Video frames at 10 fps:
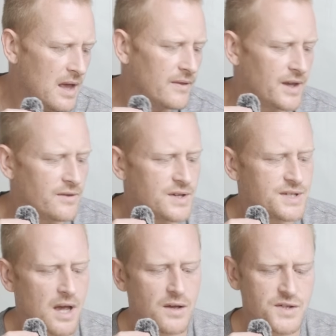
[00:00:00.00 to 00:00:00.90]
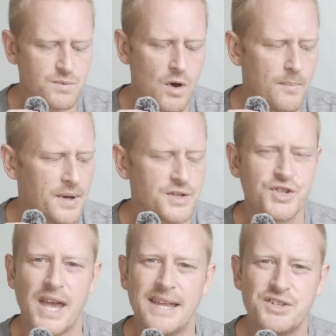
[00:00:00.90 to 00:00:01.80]
The others I'll swap and
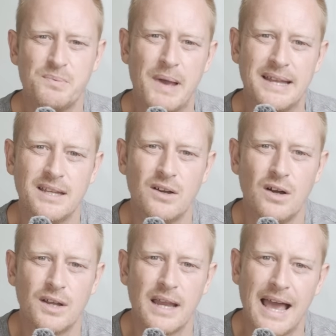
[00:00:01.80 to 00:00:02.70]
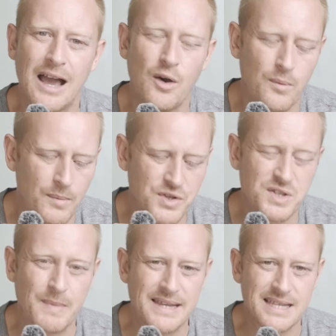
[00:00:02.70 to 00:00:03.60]
change depending on how
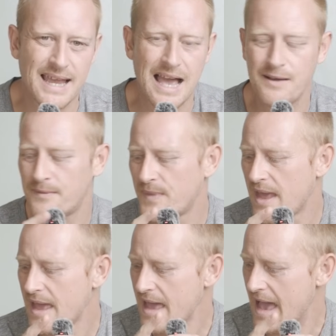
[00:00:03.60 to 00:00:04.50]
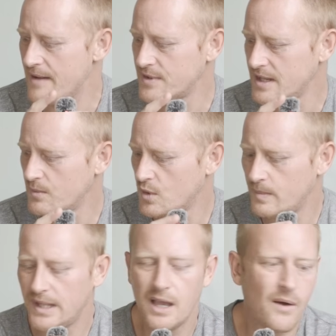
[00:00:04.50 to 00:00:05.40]
much space I have. Everything
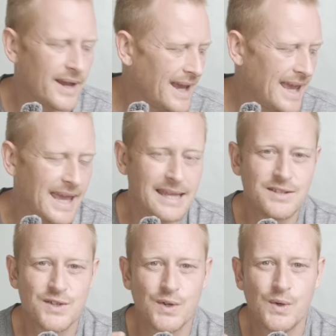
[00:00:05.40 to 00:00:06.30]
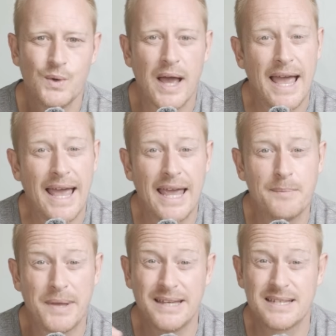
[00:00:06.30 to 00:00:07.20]
will be going into
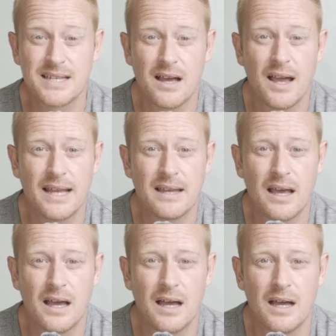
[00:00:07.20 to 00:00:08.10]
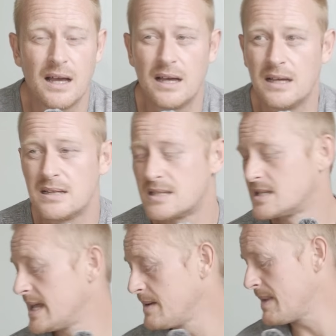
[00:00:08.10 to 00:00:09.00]
a Peak Design
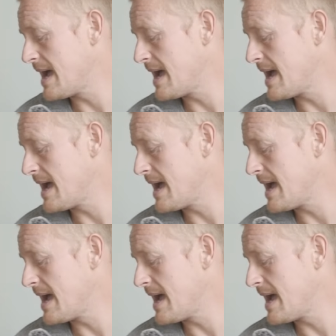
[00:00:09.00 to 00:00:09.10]
sling